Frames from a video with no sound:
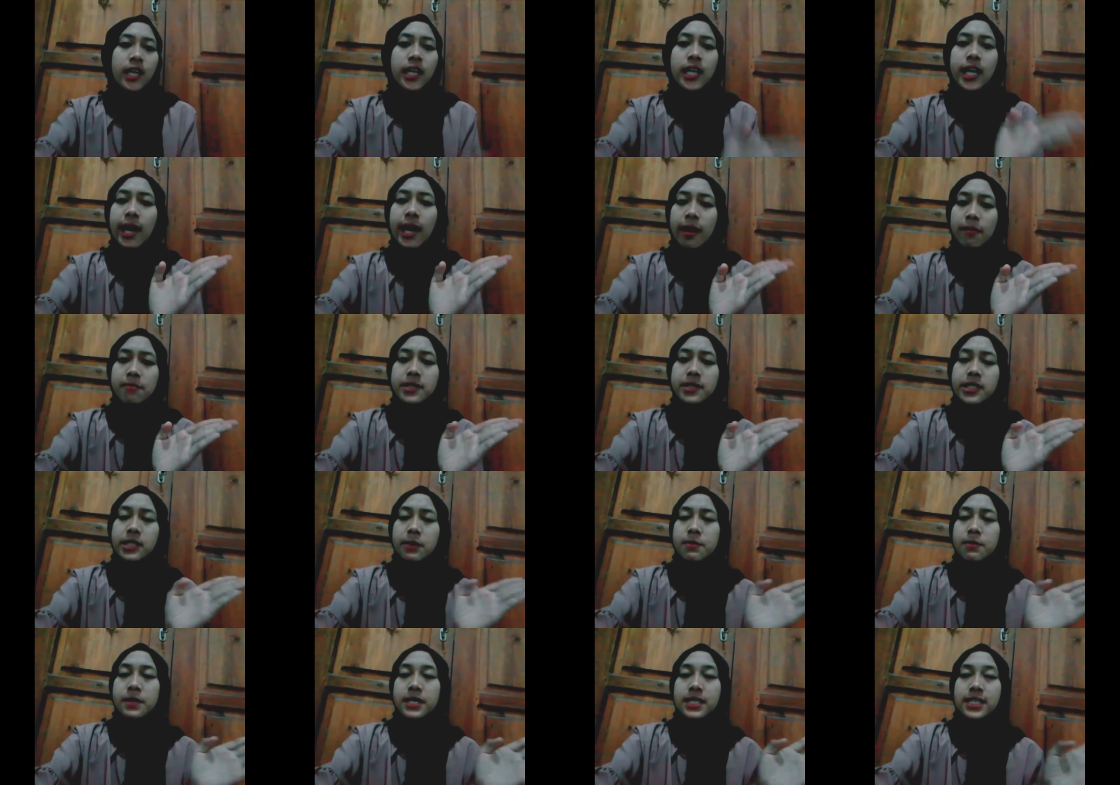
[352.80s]

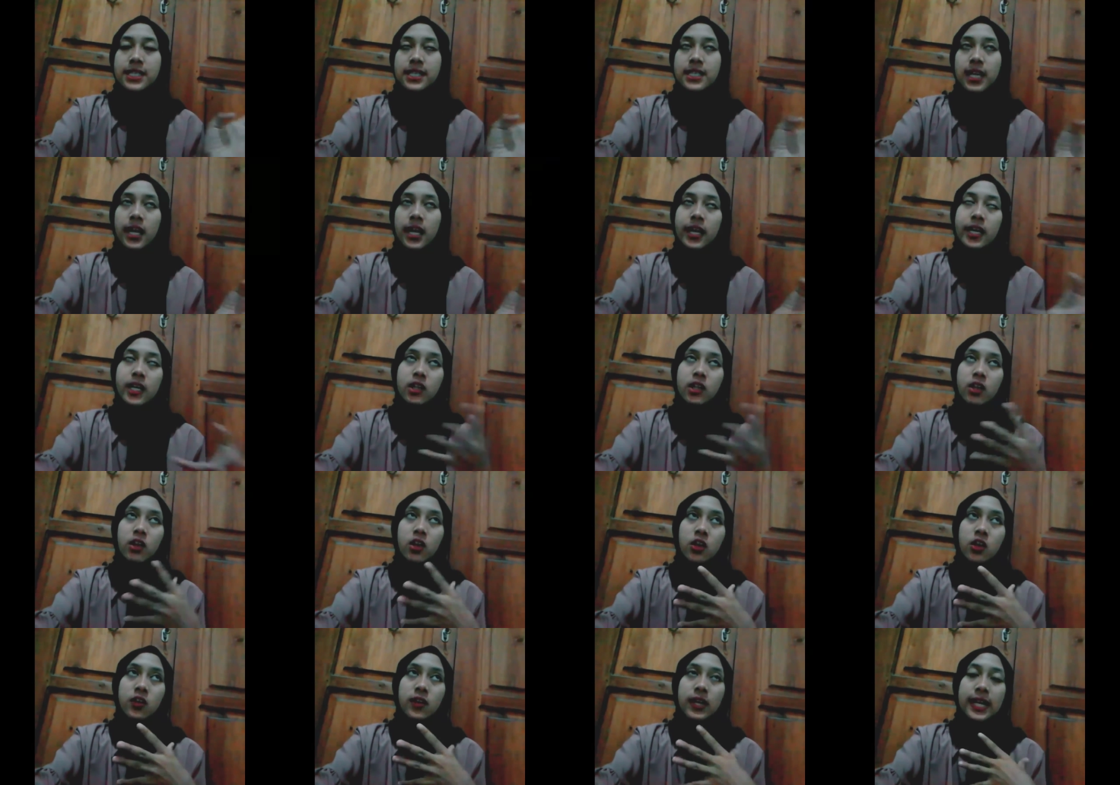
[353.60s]
Games beside
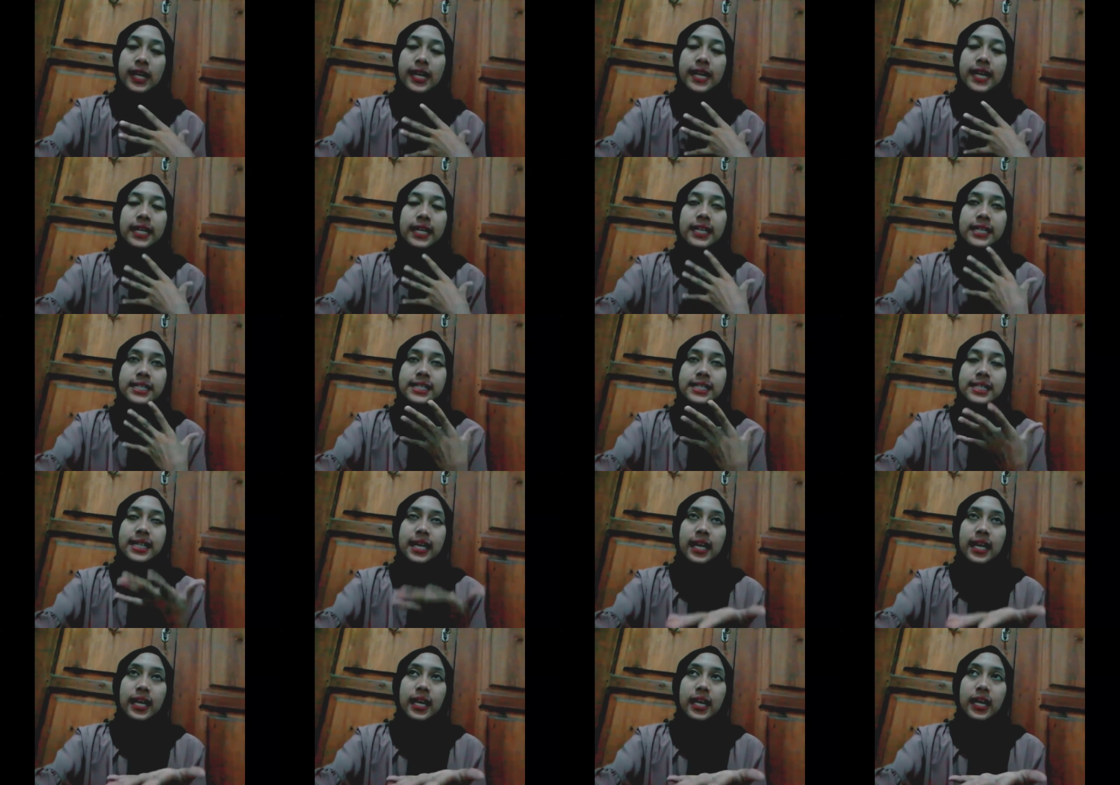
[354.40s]
on
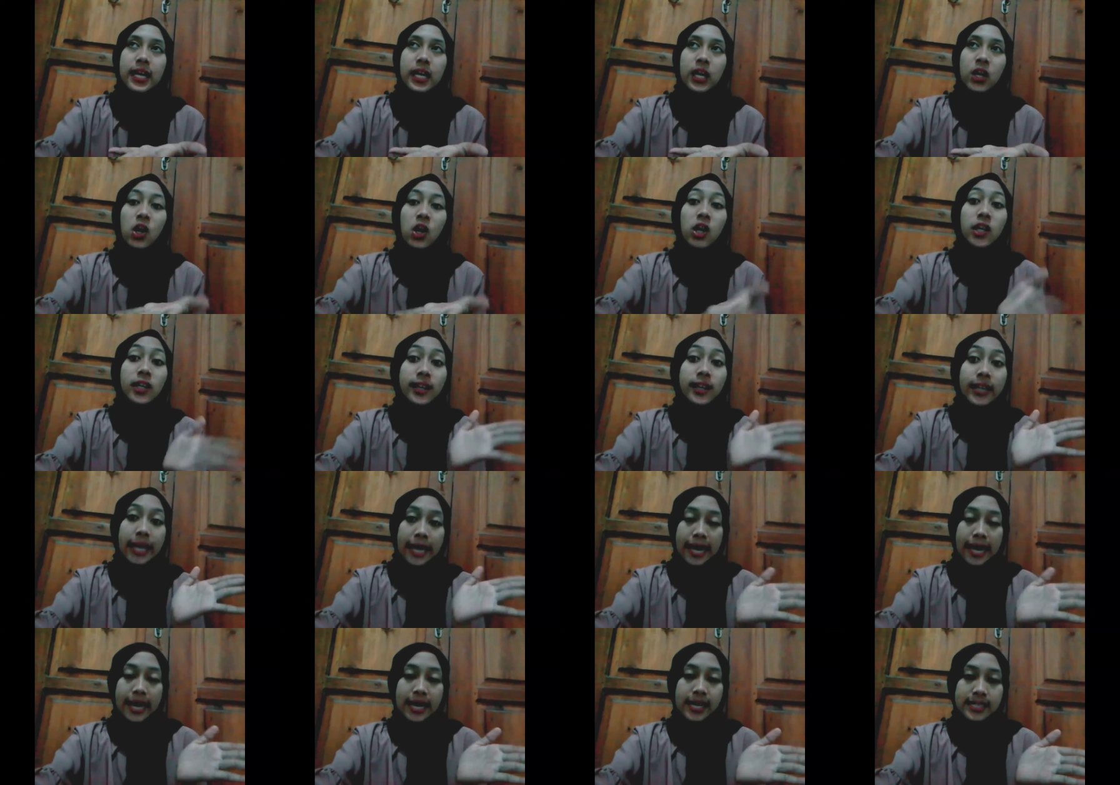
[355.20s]
realistic
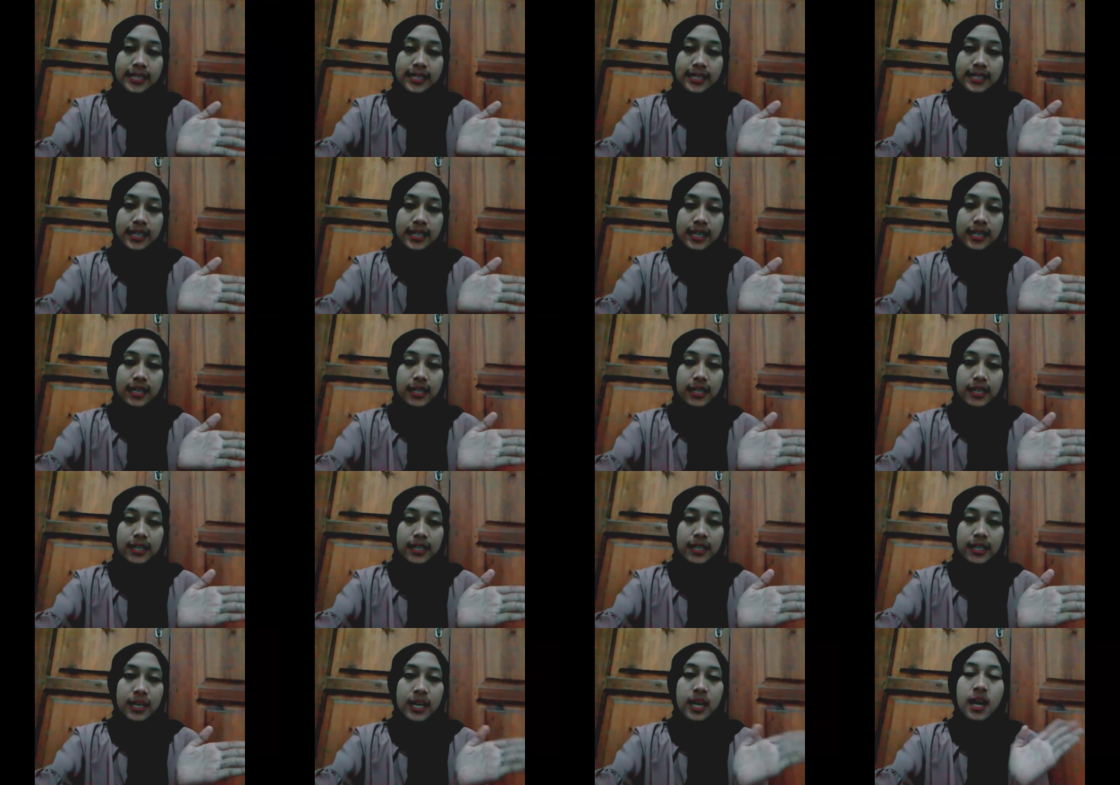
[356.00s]
context
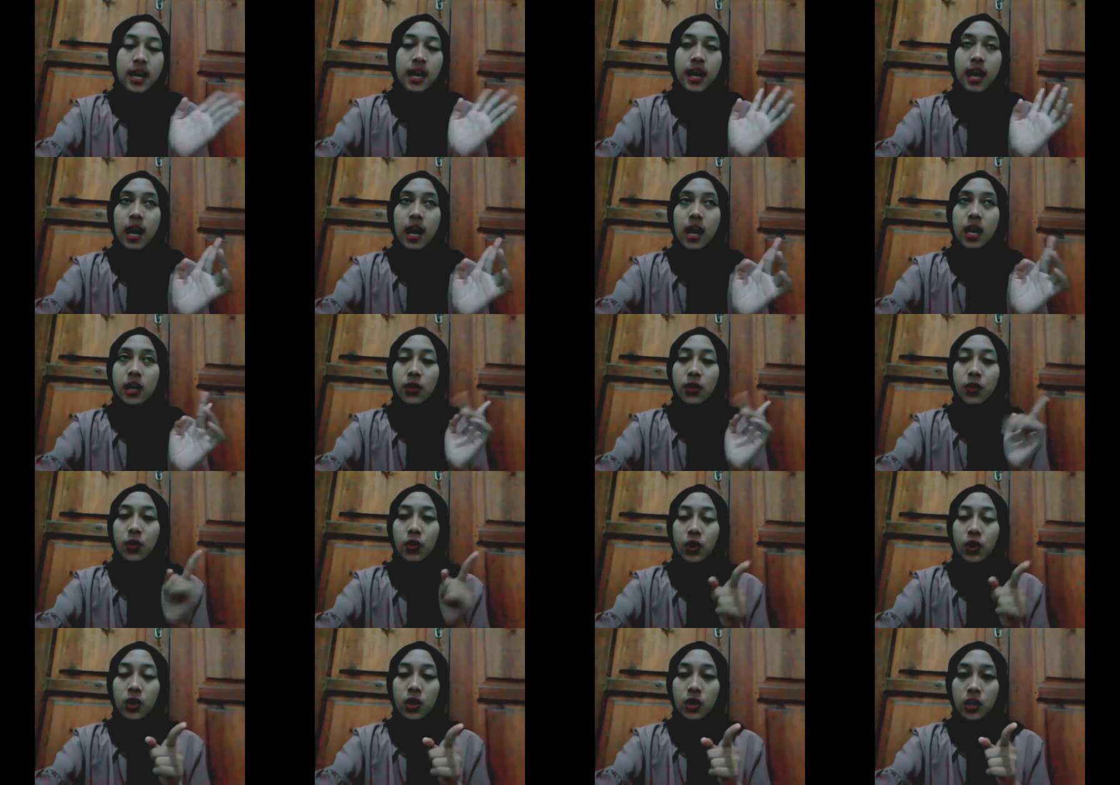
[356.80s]
are
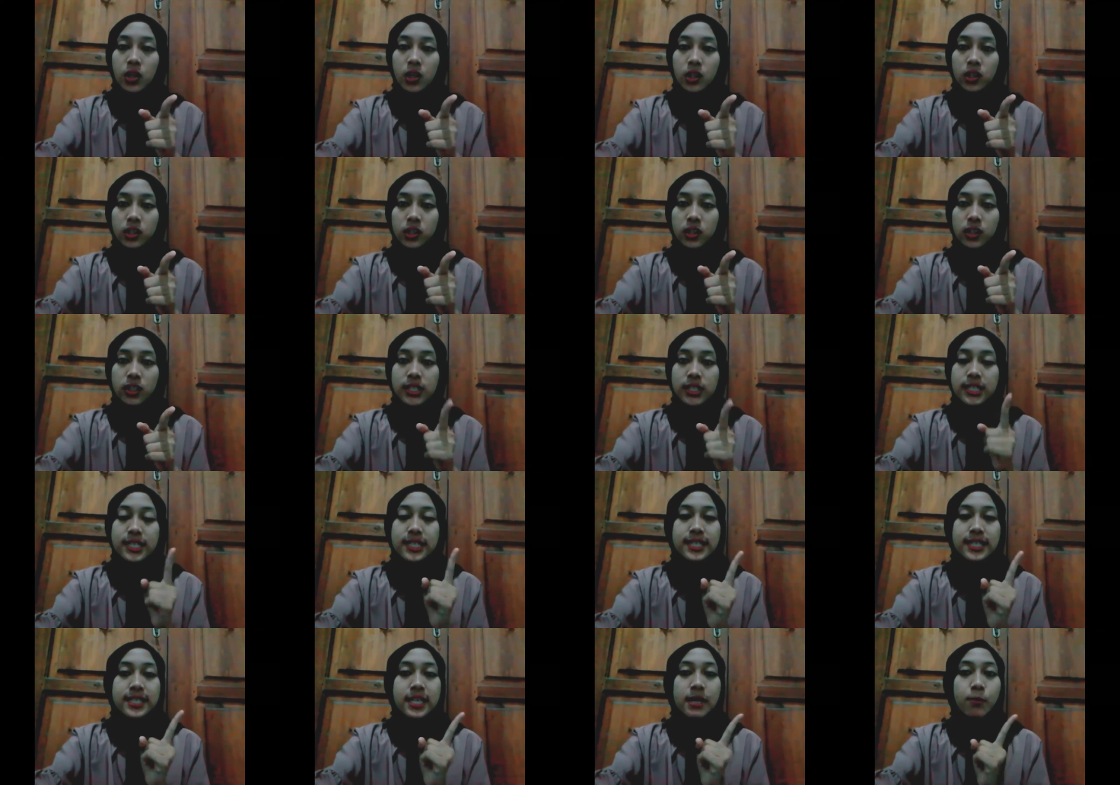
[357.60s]
called
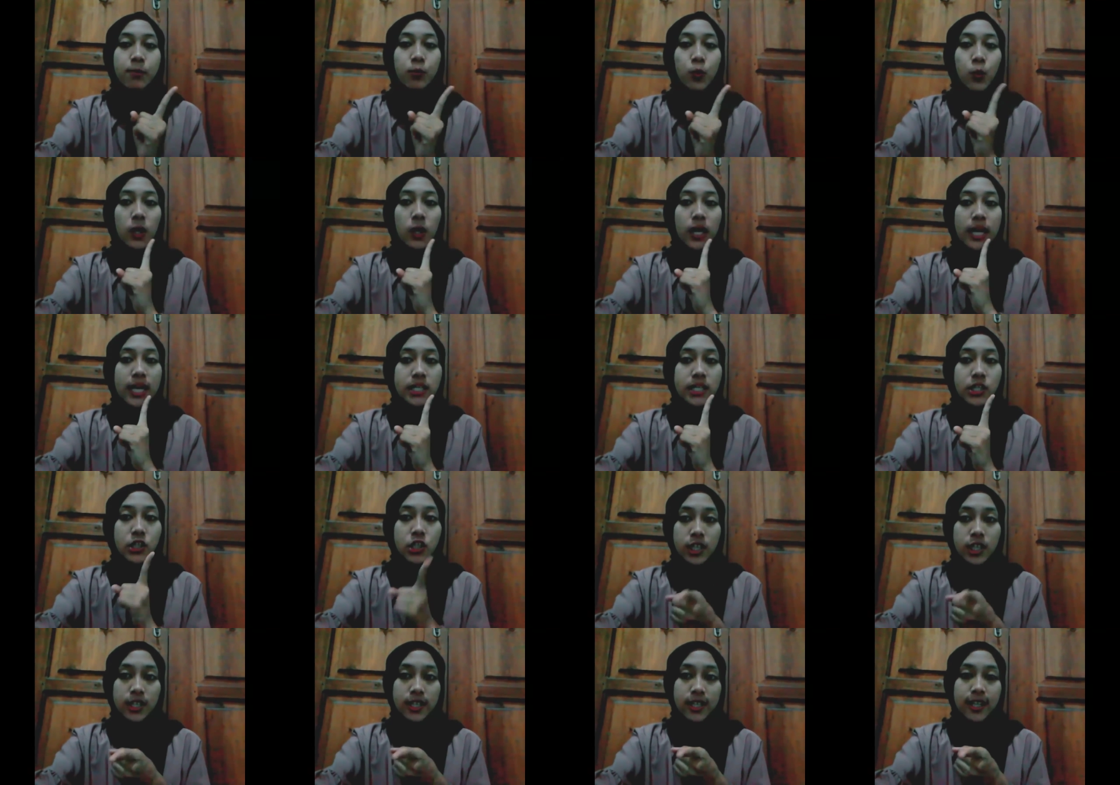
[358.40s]

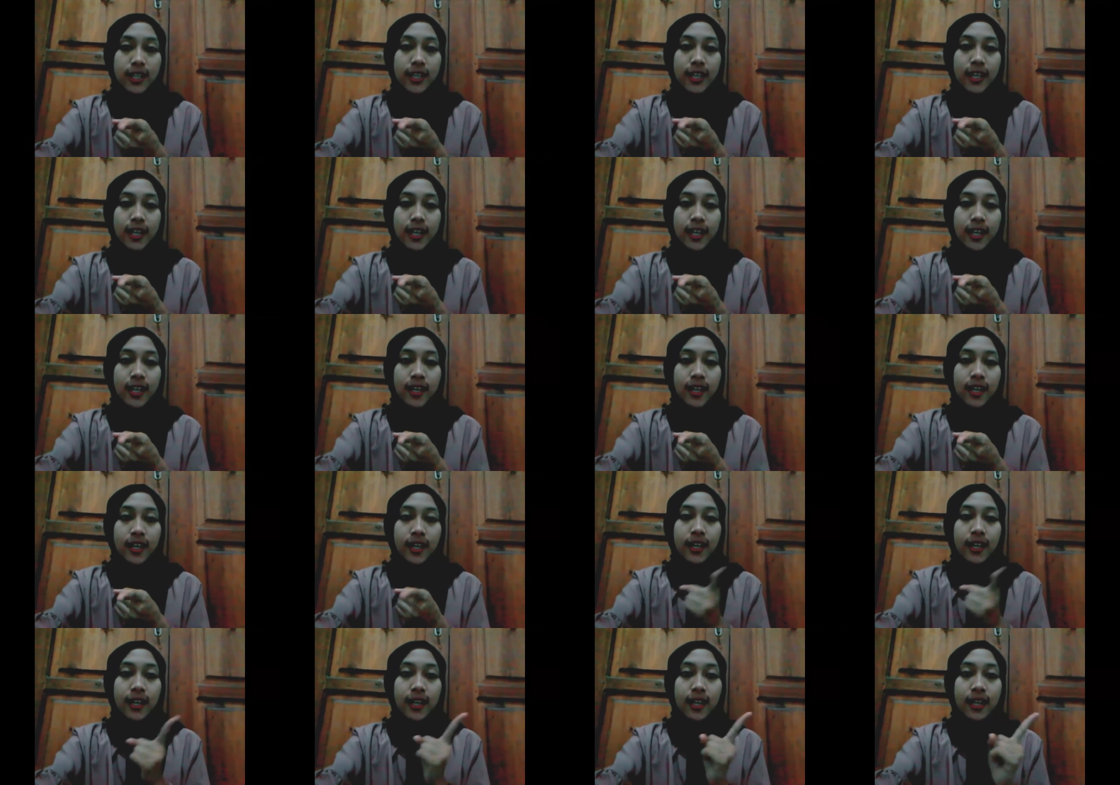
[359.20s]
stimulation
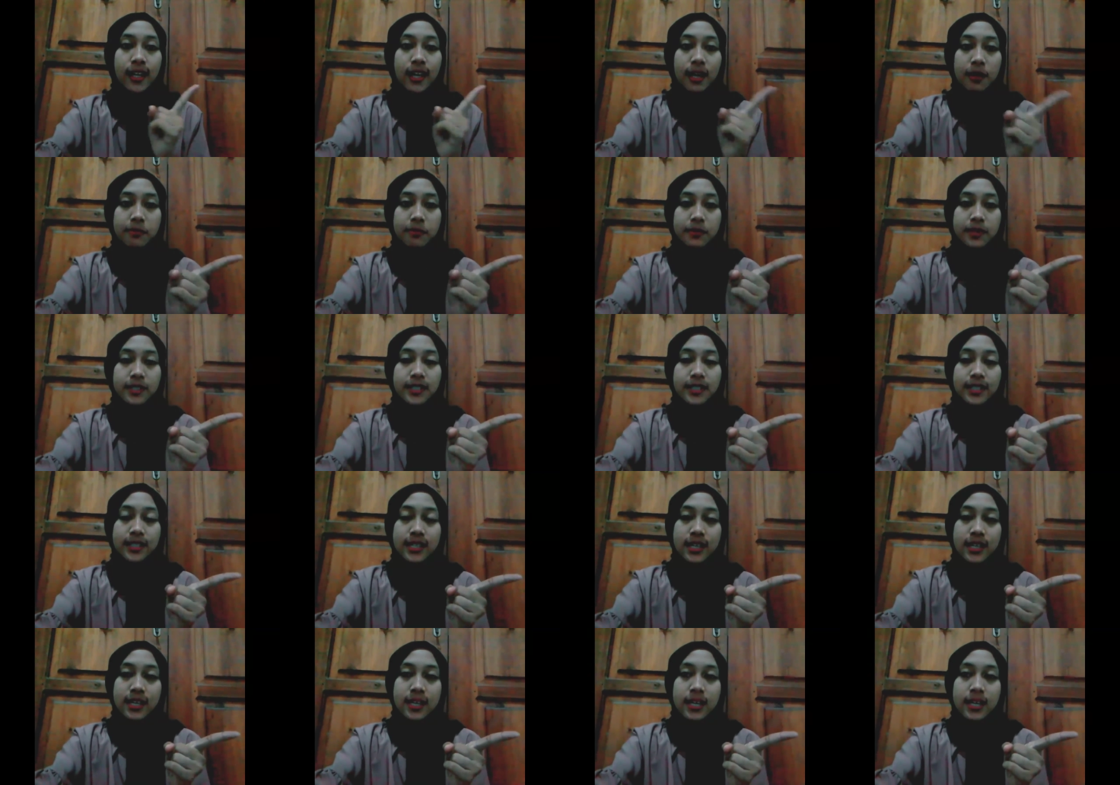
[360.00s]
games.